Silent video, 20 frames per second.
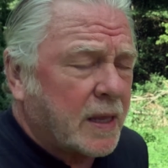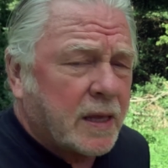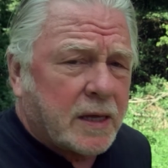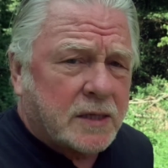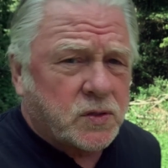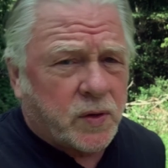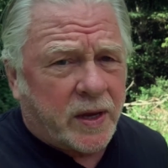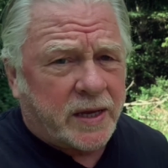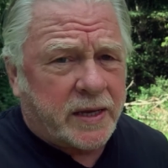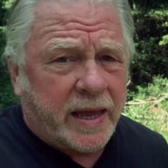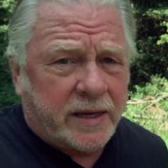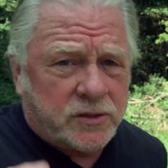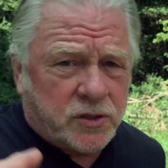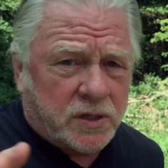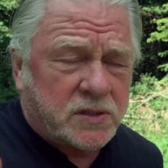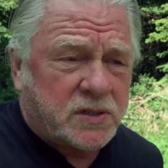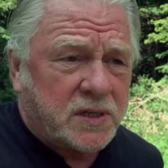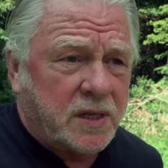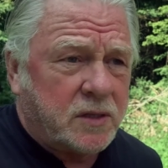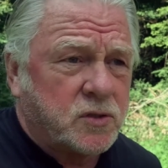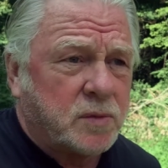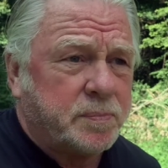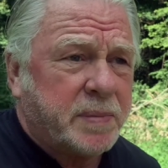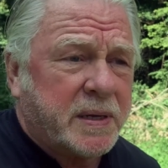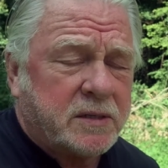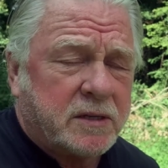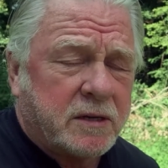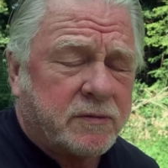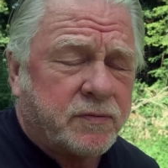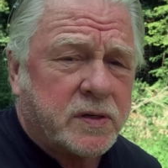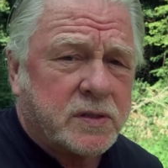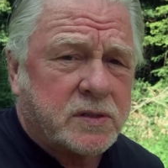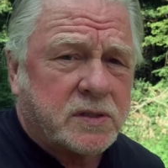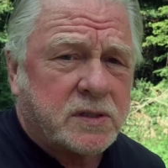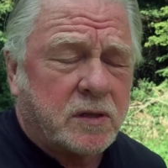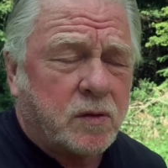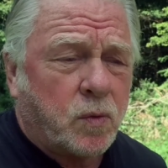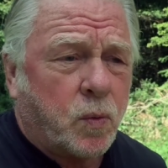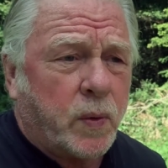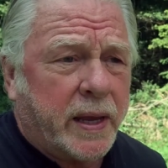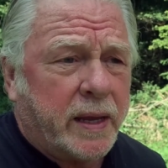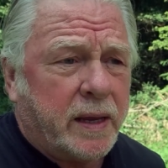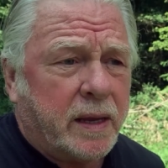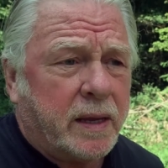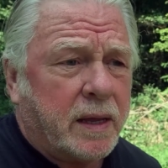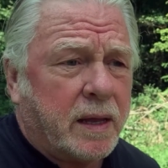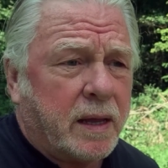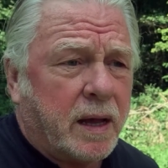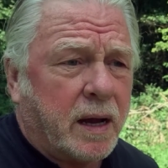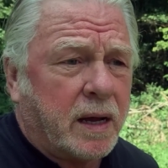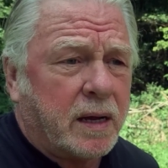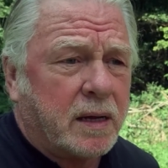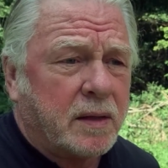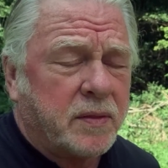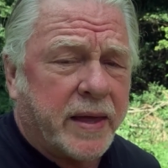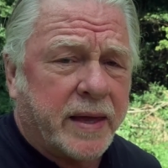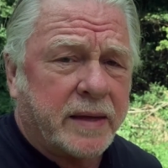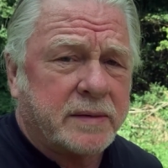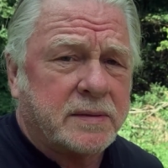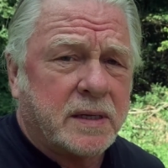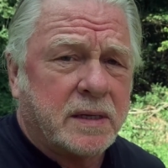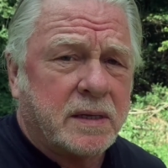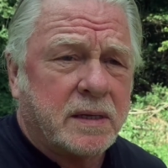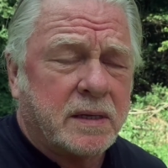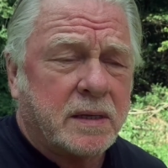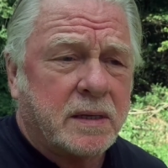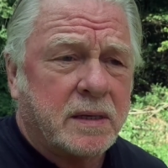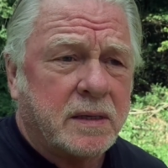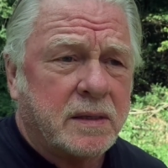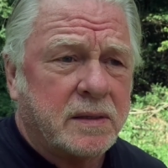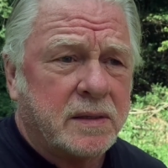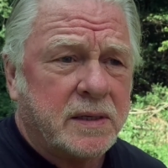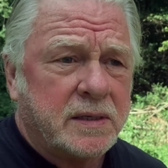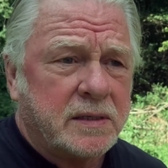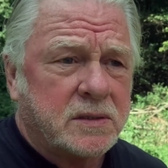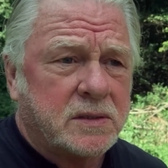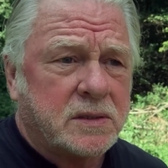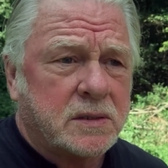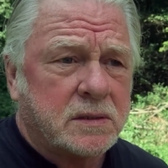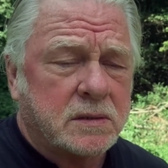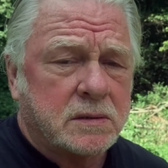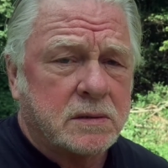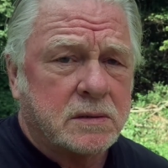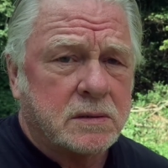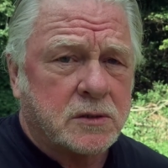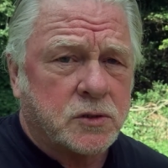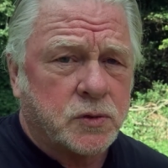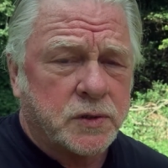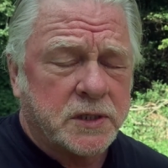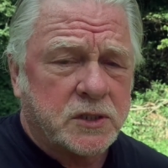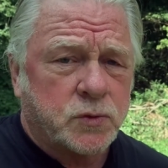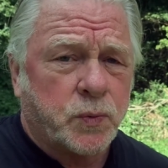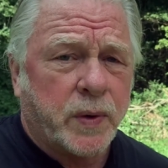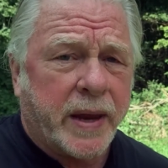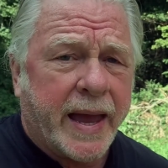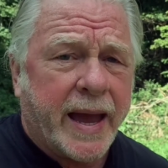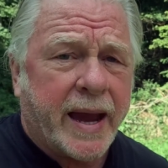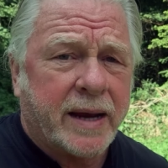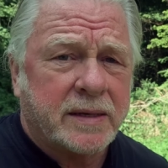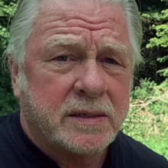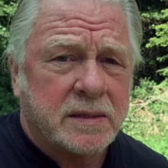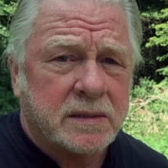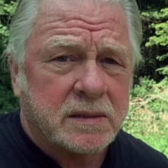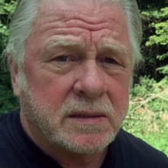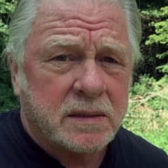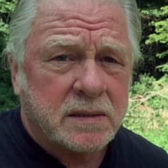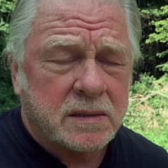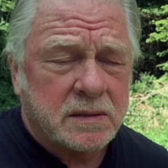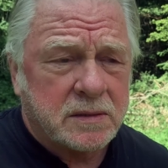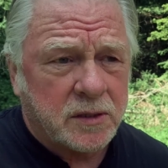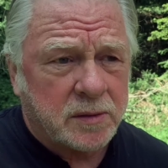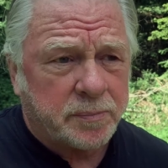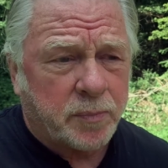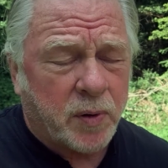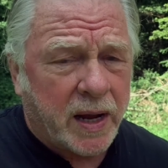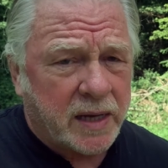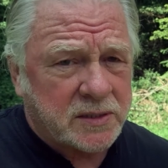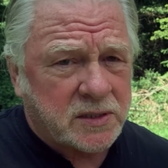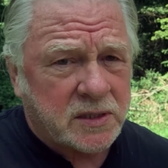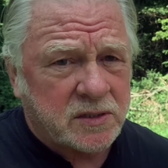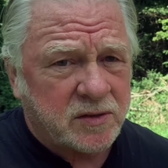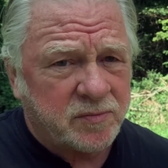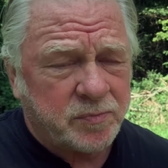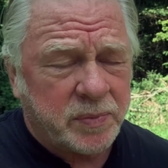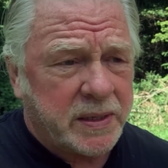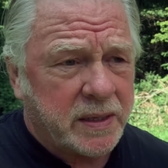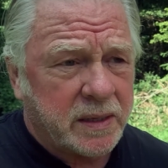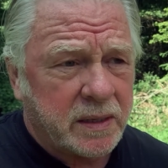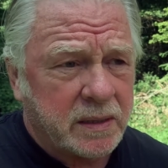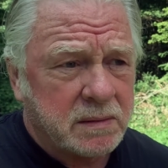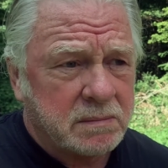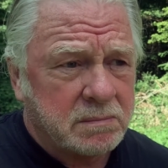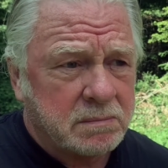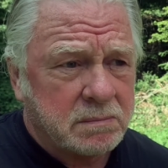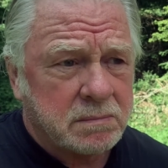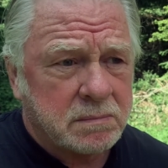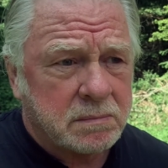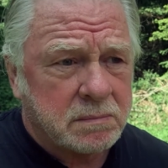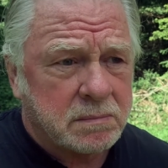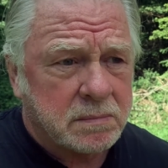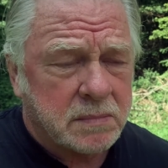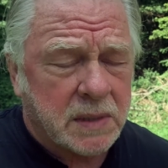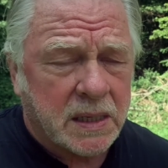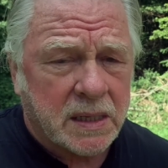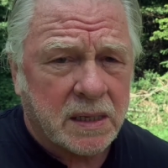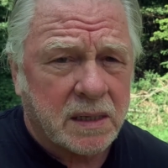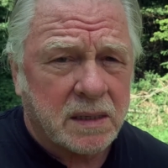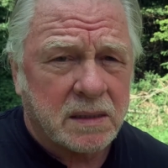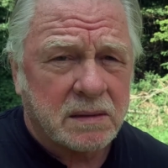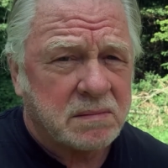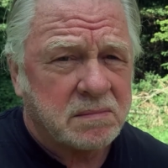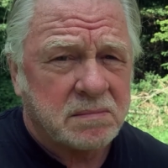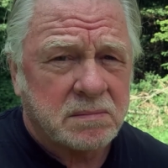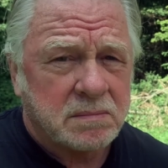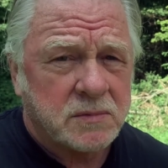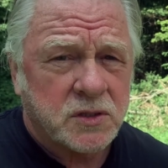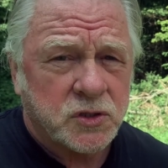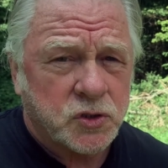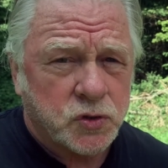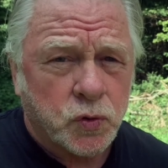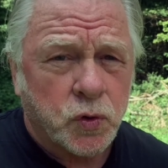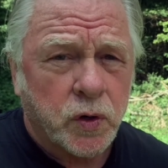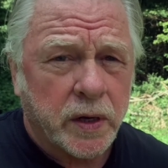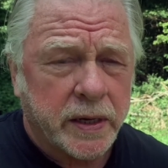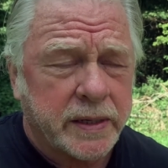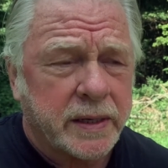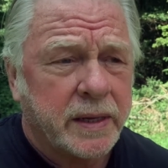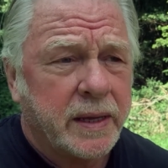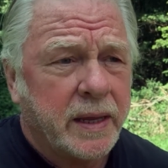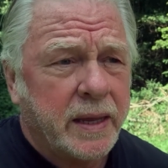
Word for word: so as you can see, there's a big difference in the way uh, that these trees reacted to the process of being uh, destroyed.